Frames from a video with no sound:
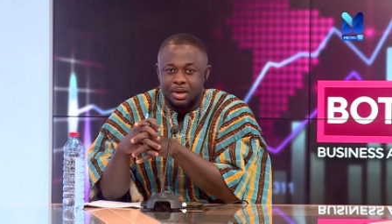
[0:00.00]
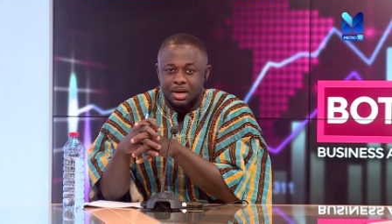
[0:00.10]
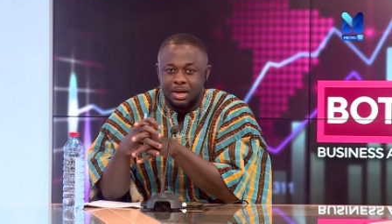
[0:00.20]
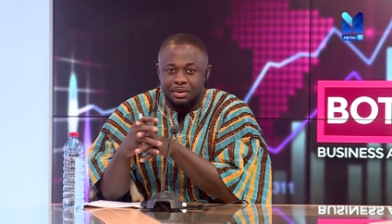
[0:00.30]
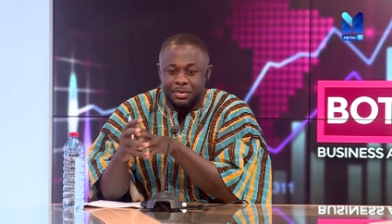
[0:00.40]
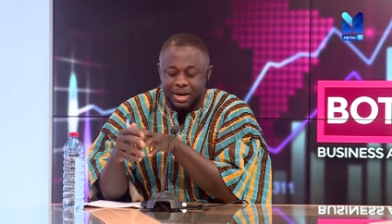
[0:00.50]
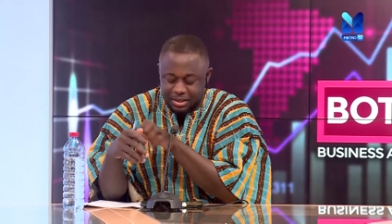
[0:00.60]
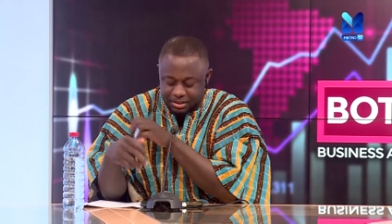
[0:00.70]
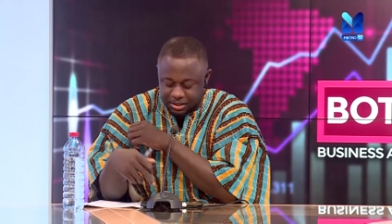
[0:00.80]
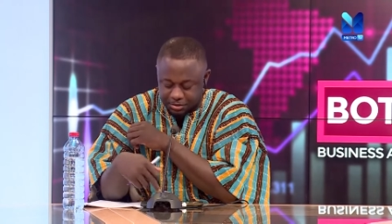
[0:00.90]
uh,
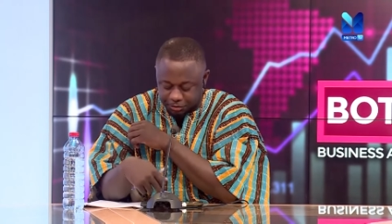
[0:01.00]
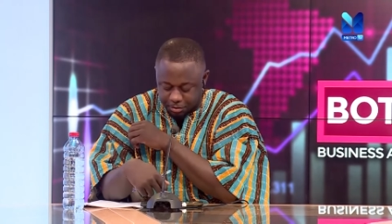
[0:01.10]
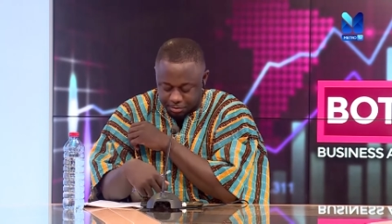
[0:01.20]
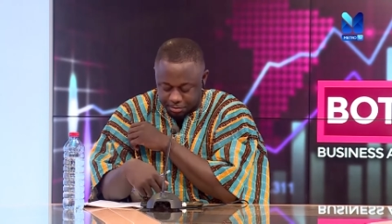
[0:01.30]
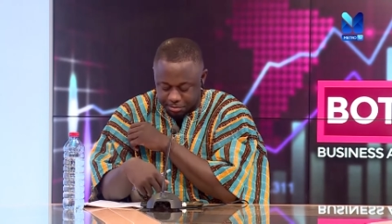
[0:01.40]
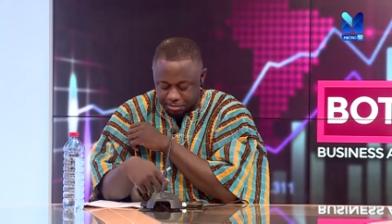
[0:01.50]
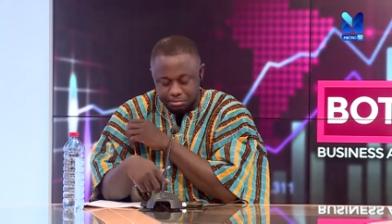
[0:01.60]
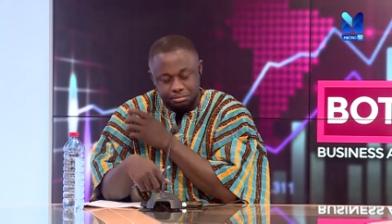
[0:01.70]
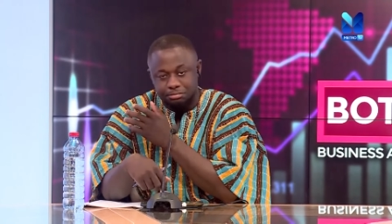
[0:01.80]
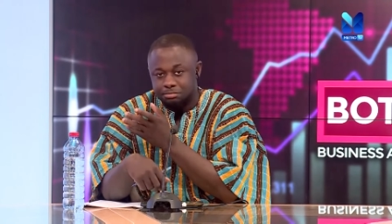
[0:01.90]
reactions from
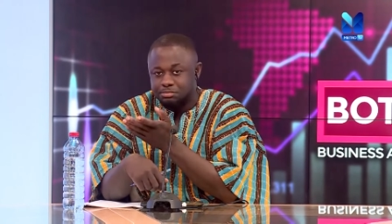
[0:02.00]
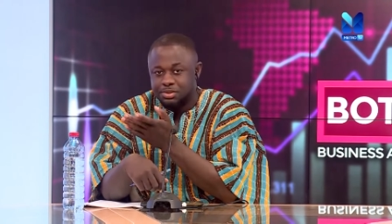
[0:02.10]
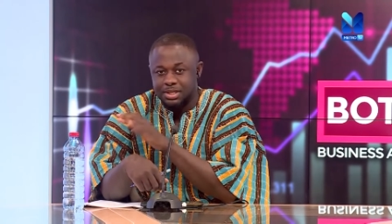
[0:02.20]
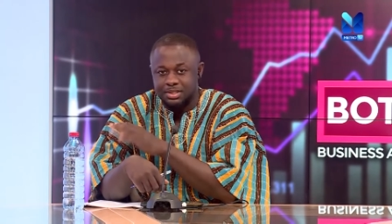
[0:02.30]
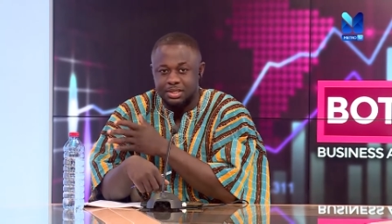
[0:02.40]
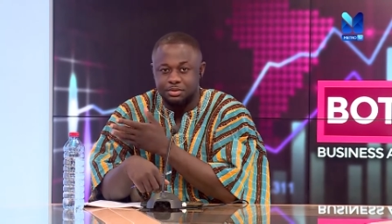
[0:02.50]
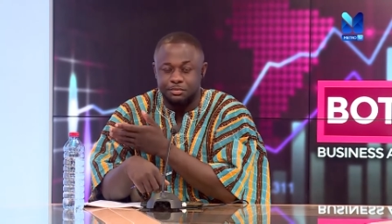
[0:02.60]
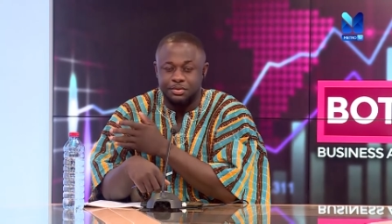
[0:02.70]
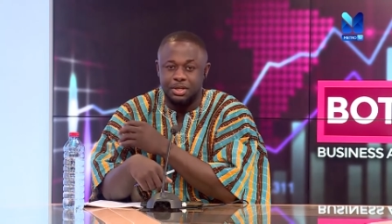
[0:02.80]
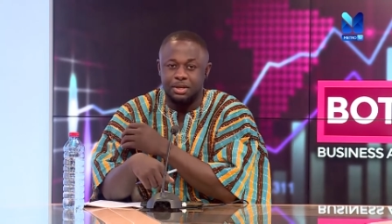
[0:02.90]
sectors
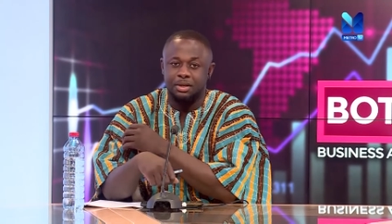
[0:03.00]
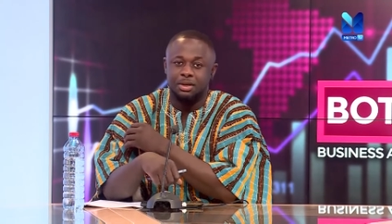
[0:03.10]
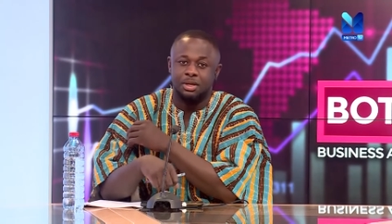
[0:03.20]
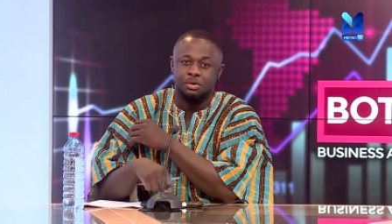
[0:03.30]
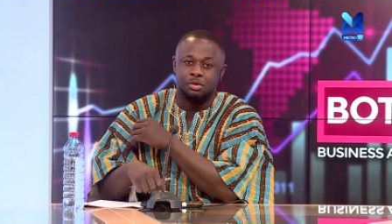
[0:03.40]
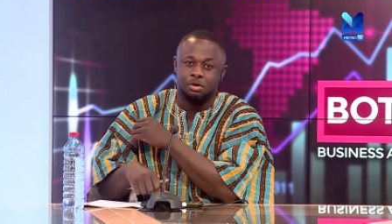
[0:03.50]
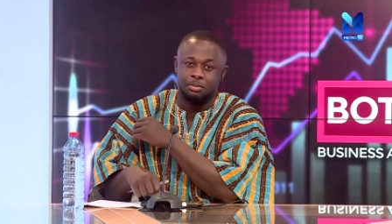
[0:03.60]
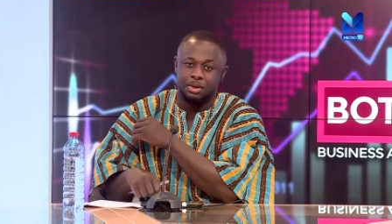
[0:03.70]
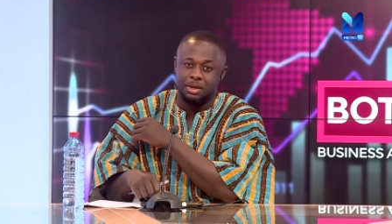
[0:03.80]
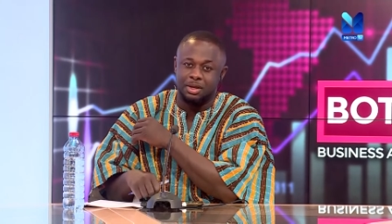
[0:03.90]
of the
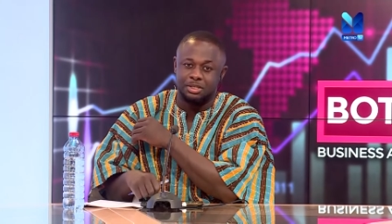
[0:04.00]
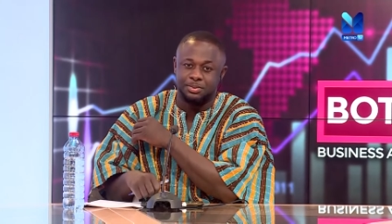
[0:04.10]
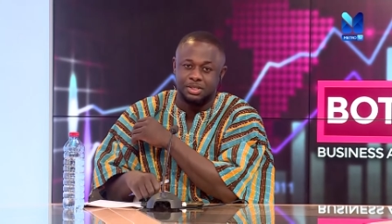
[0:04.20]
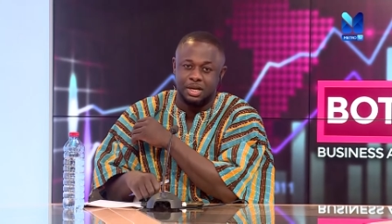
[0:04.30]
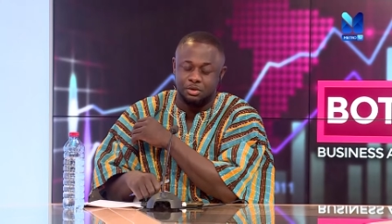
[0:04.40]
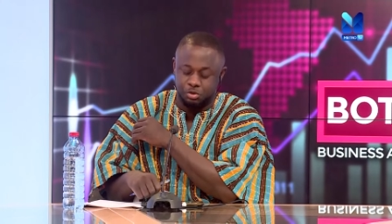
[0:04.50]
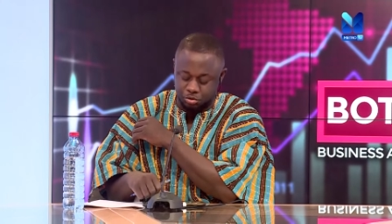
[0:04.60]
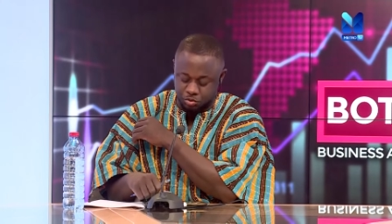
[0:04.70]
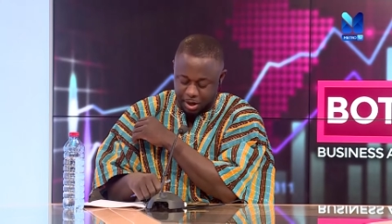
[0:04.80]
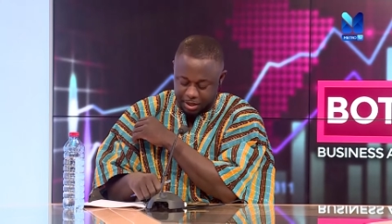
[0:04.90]
economy, especially
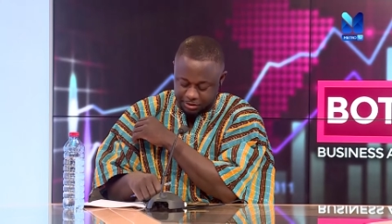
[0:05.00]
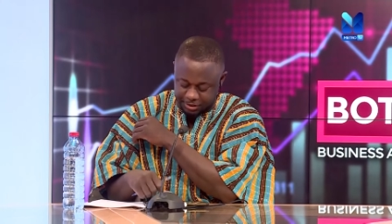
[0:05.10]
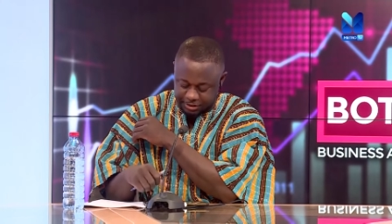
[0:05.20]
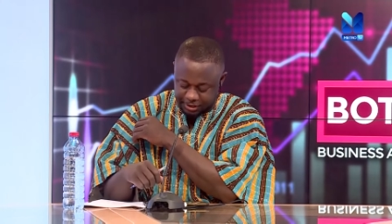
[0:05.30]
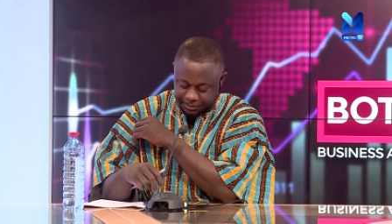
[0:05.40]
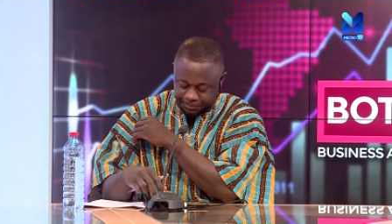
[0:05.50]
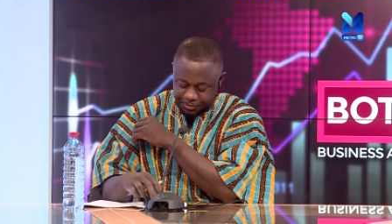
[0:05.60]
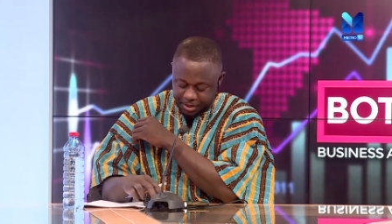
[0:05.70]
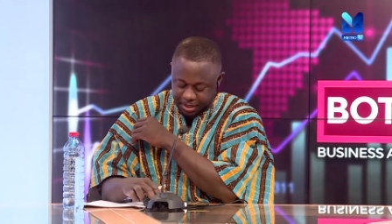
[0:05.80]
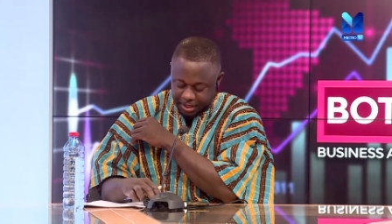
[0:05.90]
those who are interested
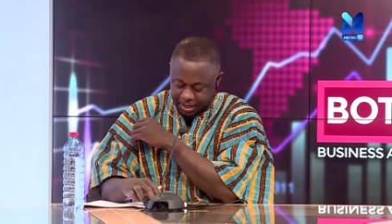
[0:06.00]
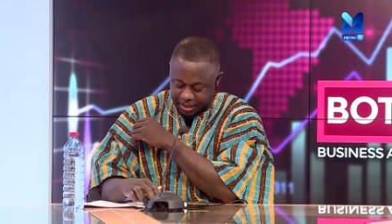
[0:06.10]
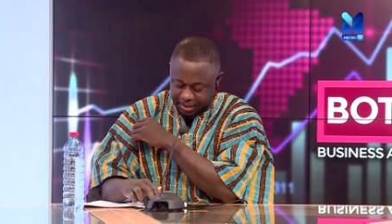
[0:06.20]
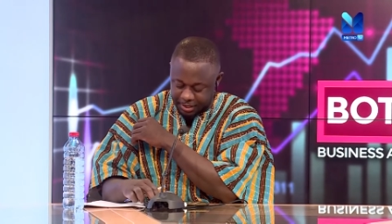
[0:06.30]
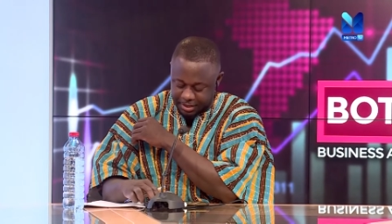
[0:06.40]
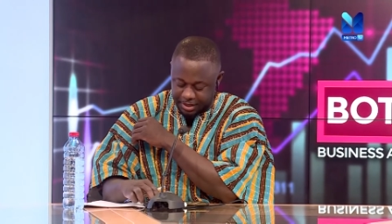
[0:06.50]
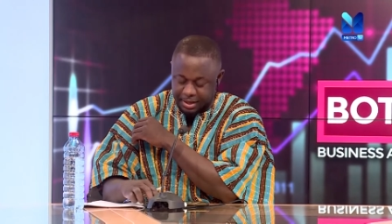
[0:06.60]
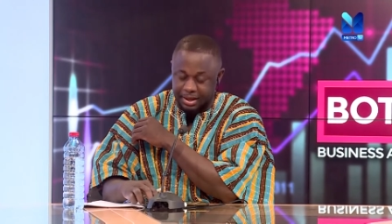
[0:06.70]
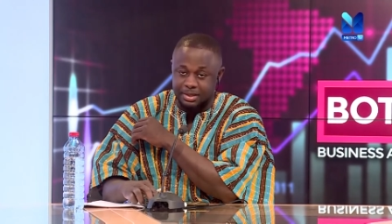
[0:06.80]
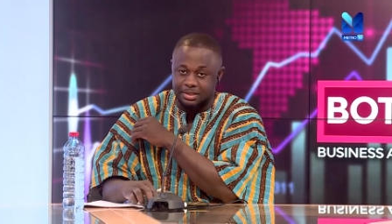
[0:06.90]
in the
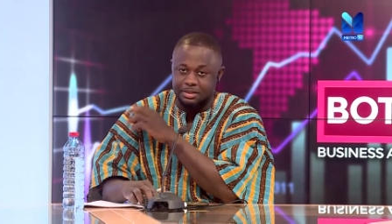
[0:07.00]
case.